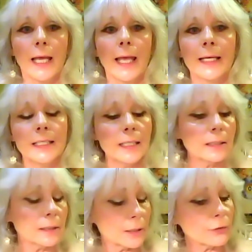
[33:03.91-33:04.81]
And he
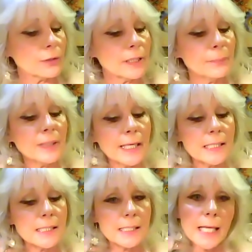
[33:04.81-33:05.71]
literally
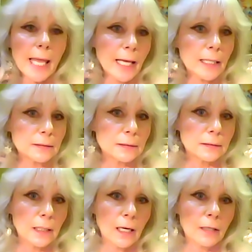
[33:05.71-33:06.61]
placed his hand
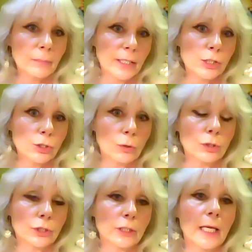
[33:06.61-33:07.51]
on my
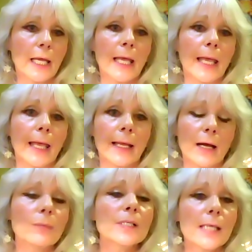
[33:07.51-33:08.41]
shoulder. And
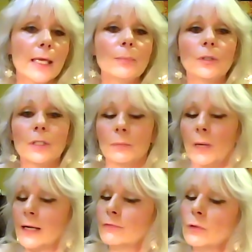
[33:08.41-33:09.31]
I was able, it
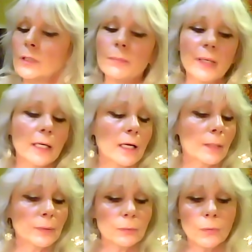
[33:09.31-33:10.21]
might have only been a
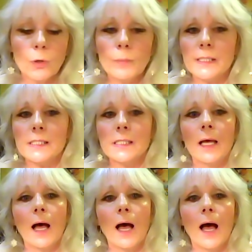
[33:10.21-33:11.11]
couple of moments.
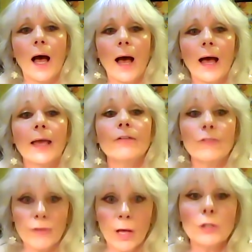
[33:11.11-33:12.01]
I
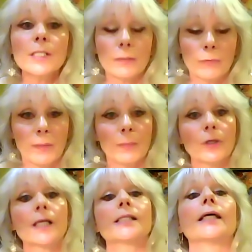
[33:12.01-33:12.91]
felt him,
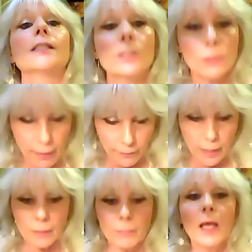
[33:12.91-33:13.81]
remember, because I still have
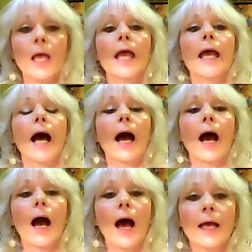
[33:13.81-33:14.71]
that.
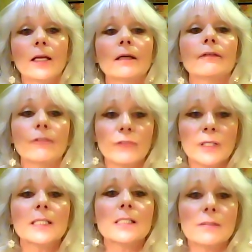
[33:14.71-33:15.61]
I could
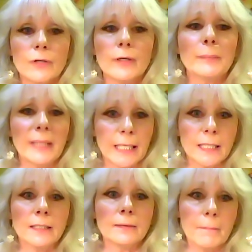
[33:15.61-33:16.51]
feel his very being.